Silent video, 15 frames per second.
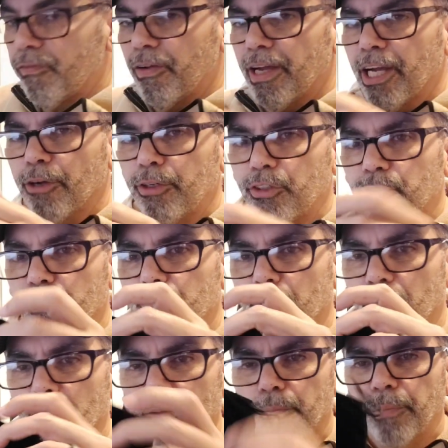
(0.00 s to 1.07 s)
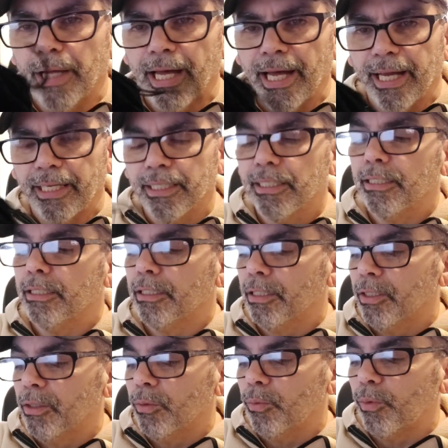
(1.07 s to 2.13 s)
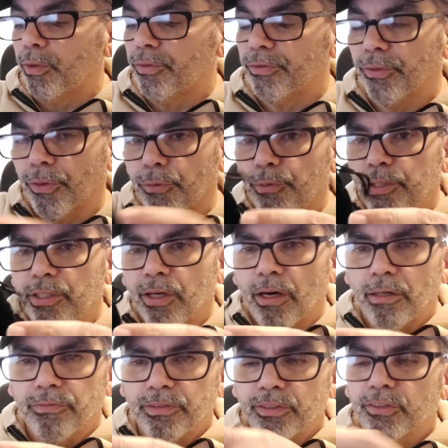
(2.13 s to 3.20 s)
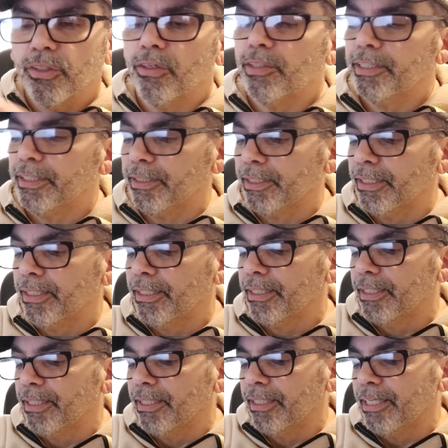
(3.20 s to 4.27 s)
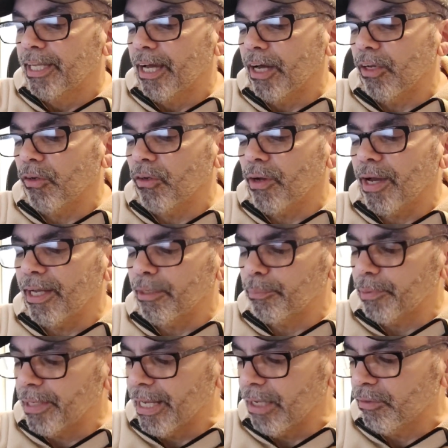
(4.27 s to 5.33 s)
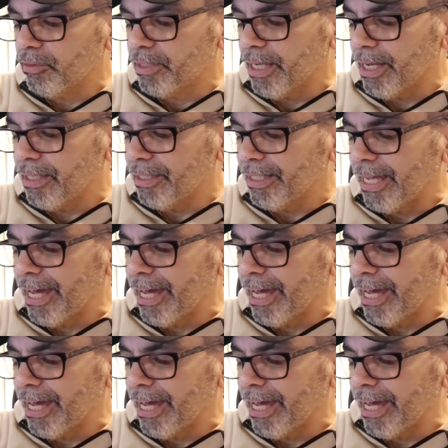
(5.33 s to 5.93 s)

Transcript: very small bag with the 3 dolphins on it. Now I don't know how to pronounce that.